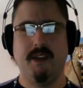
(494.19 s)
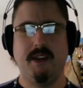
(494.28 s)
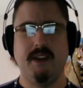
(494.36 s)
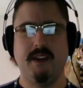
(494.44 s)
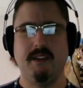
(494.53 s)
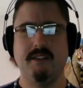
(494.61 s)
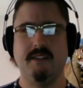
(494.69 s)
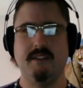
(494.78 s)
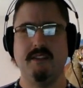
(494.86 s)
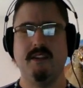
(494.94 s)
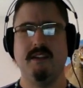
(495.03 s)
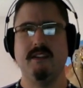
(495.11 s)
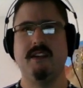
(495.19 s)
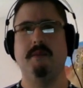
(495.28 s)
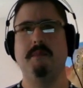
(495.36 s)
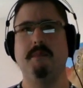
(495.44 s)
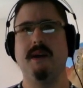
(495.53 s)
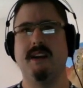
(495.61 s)
and
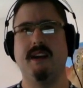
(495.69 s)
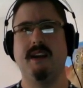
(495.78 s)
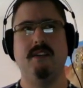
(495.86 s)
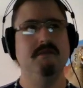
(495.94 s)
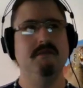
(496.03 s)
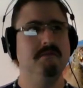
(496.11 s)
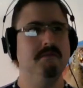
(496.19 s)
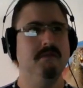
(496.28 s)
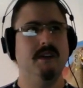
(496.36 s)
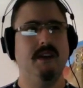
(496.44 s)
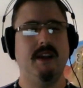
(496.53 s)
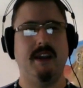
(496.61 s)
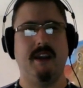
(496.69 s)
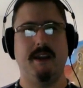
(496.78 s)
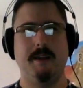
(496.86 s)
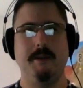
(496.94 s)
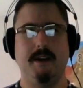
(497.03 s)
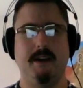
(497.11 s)
came back out,
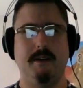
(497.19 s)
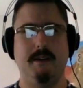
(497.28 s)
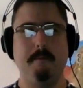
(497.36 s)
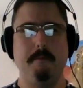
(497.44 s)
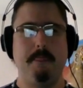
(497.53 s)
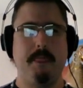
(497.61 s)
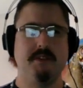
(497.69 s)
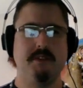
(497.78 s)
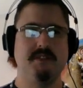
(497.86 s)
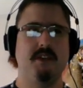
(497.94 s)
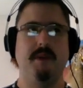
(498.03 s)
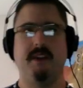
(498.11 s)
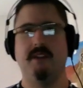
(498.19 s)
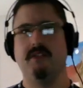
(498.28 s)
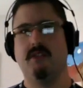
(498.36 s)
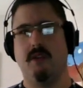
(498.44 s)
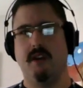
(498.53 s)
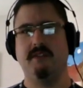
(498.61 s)
and there was nobody else
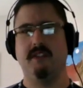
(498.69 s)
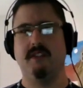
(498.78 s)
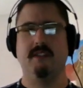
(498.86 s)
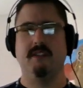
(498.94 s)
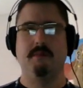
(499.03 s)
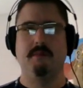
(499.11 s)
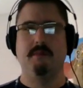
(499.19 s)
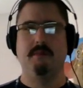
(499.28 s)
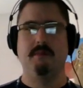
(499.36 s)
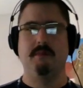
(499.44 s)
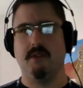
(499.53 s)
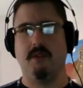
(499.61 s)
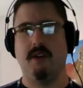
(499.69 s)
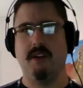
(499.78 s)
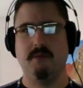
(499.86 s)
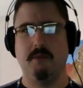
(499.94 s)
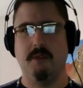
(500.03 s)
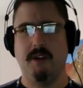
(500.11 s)
crossing the particular
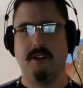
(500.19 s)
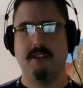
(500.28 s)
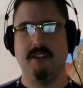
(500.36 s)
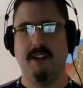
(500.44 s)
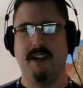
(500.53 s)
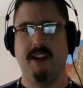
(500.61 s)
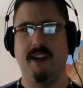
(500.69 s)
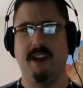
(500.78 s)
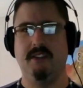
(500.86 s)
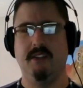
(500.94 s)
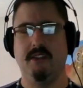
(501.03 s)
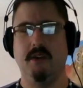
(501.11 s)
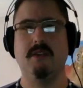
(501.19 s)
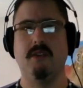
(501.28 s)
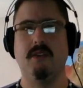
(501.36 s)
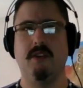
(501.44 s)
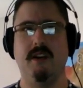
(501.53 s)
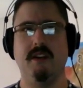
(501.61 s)
crosswalk that I had to go
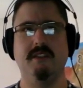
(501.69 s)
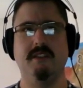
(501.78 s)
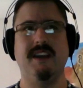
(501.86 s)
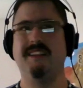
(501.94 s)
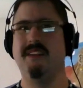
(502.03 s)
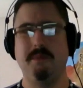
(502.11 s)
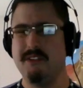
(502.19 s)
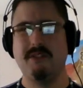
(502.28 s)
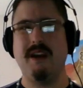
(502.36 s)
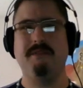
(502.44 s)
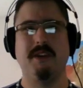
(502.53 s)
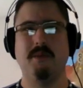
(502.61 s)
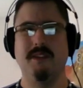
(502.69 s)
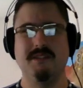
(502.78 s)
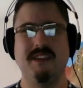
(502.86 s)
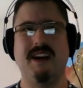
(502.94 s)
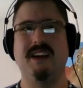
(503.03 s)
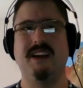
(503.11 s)
across, and the traffic
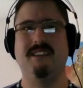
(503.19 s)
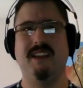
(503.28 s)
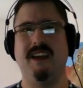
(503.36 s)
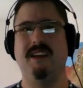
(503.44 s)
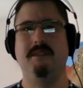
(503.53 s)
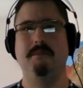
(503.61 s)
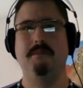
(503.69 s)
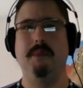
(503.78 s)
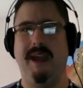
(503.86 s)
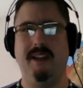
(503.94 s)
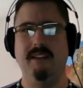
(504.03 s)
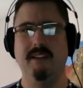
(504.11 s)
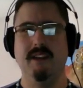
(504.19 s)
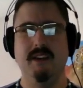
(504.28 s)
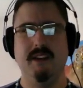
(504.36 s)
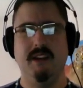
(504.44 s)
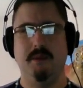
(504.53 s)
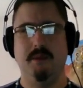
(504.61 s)
was not that bad.
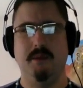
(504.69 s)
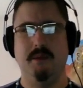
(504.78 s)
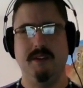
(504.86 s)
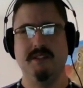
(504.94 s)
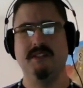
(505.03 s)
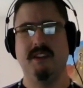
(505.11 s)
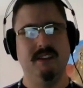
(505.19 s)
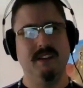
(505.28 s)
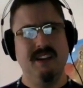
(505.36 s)
It was